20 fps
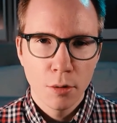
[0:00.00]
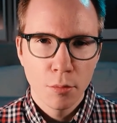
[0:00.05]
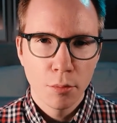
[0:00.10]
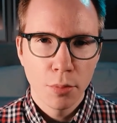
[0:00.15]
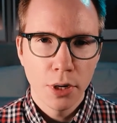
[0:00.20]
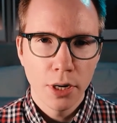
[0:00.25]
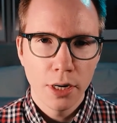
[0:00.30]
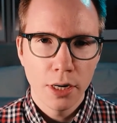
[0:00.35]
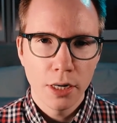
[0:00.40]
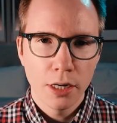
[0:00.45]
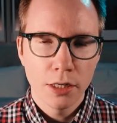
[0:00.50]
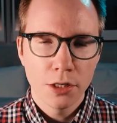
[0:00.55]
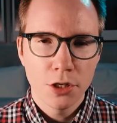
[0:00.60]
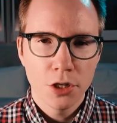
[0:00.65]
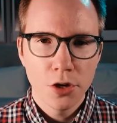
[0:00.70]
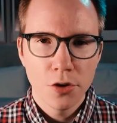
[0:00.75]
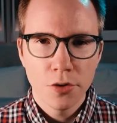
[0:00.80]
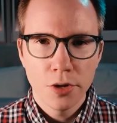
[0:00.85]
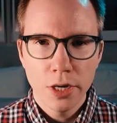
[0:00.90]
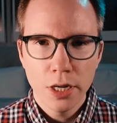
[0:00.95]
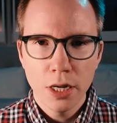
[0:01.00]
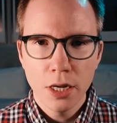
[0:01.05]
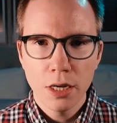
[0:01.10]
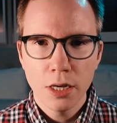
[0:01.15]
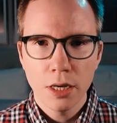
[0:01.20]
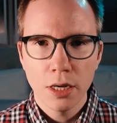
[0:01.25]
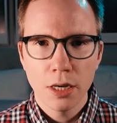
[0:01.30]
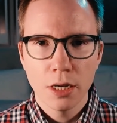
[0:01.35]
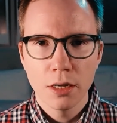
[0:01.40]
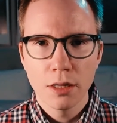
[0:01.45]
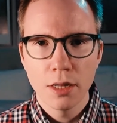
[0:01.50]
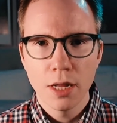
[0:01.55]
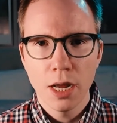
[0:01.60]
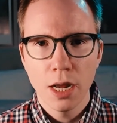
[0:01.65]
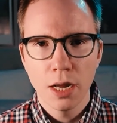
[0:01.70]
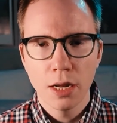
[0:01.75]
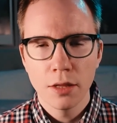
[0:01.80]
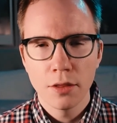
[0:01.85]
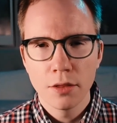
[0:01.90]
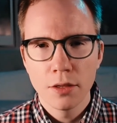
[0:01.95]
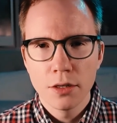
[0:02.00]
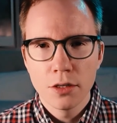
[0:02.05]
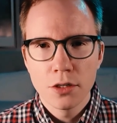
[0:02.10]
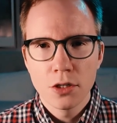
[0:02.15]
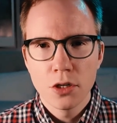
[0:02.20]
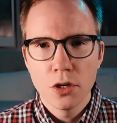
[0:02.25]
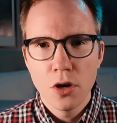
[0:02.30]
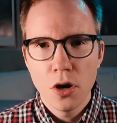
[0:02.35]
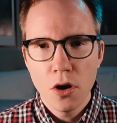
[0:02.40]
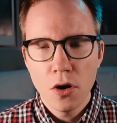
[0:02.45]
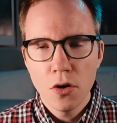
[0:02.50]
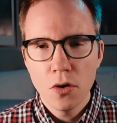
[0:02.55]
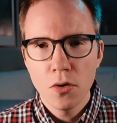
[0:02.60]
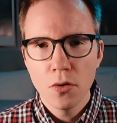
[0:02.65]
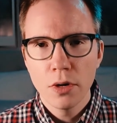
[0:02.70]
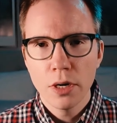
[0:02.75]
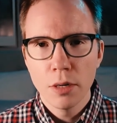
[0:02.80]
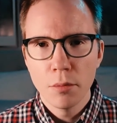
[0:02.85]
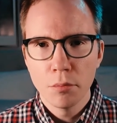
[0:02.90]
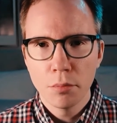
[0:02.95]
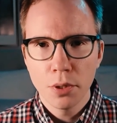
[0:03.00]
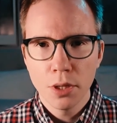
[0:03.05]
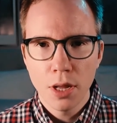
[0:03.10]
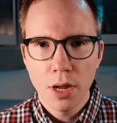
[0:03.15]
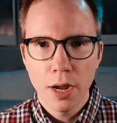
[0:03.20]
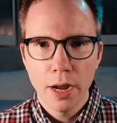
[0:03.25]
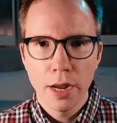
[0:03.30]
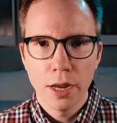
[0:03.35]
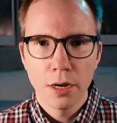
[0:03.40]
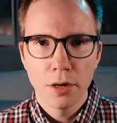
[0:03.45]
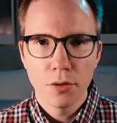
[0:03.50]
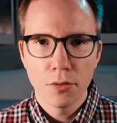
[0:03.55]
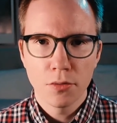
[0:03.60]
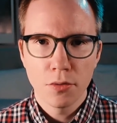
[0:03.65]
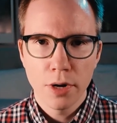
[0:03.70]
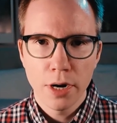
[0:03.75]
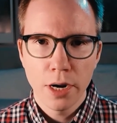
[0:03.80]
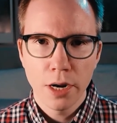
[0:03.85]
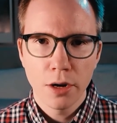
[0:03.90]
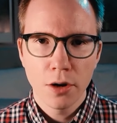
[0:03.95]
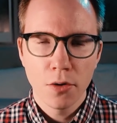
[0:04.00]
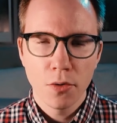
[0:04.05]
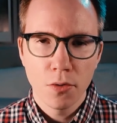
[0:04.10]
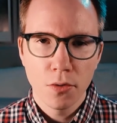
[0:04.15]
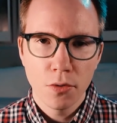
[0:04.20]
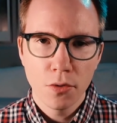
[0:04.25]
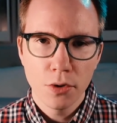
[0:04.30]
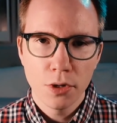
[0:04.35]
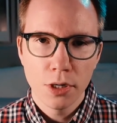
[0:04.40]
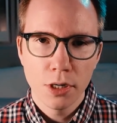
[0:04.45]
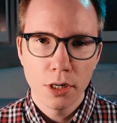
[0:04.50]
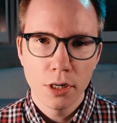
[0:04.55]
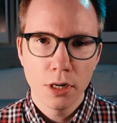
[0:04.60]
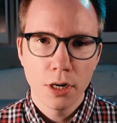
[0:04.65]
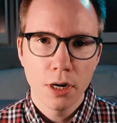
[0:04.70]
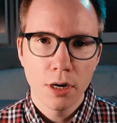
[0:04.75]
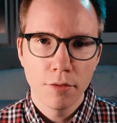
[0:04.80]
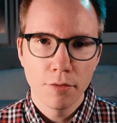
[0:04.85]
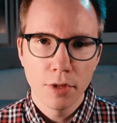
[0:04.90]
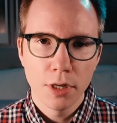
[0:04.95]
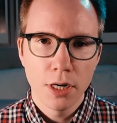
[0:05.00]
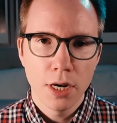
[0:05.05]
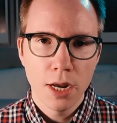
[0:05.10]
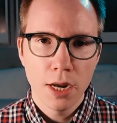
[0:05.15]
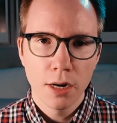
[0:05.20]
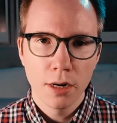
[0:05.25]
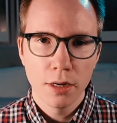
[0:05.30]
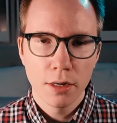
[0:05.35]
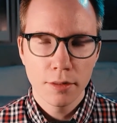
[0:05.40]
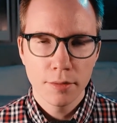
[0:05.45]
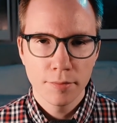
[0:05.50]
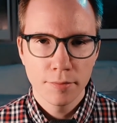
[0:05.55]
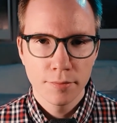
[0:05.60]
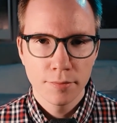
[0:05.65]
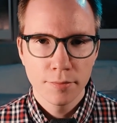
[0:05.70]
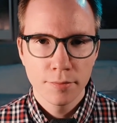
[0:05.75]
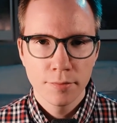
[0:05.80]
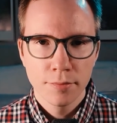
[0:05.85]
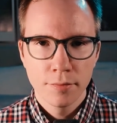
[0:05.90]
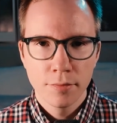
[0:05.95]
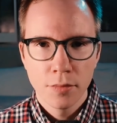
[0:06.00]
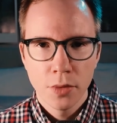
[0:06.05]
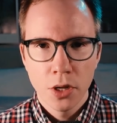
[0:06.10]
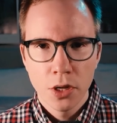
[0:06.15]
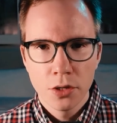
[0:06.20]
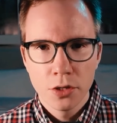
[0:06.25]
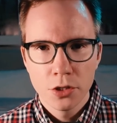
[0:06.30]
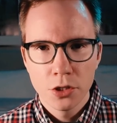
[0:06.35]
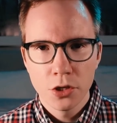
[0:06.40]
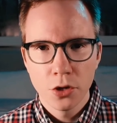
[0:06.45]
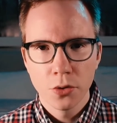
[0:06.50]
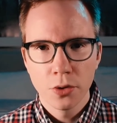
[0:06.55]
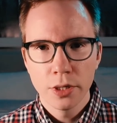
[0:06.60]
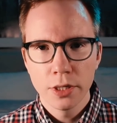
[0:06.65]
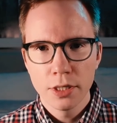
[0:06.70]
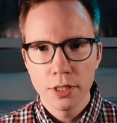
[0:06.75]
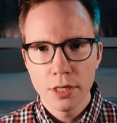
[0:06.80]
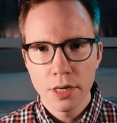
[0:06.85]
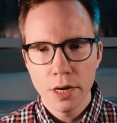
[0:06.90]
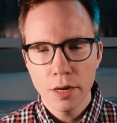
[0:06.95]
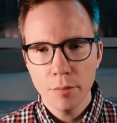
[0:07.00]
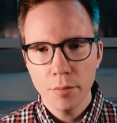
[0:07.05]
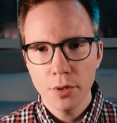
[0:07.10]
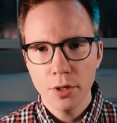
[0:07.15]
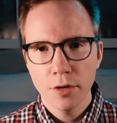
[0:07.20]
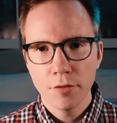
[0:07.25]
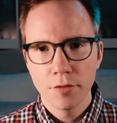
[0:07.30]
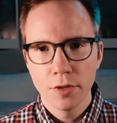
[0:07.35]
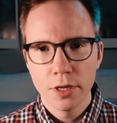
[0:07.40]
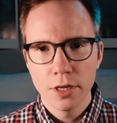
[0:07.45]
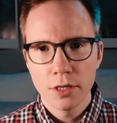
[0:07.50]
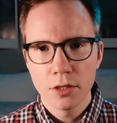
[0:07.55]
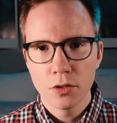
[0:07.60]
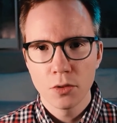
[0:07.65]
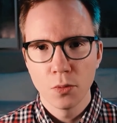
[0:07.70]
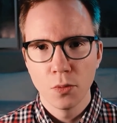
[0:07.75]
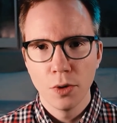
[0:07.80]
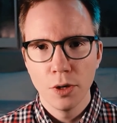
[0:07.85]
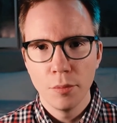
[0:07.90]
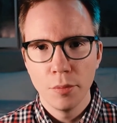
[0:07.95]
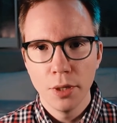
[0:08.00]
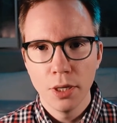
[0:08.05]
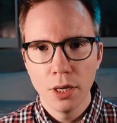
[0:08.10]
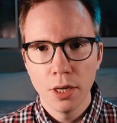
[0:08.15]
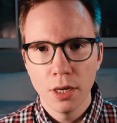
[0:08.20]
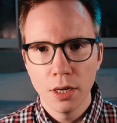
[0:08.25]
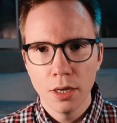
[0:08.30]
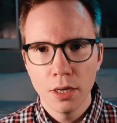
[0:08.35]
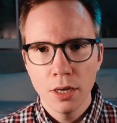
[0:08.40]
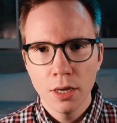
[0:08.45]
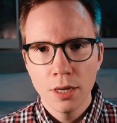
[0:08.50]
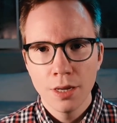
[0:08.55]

but it's unique in that there's no implied rank order of the data. So an example of this would be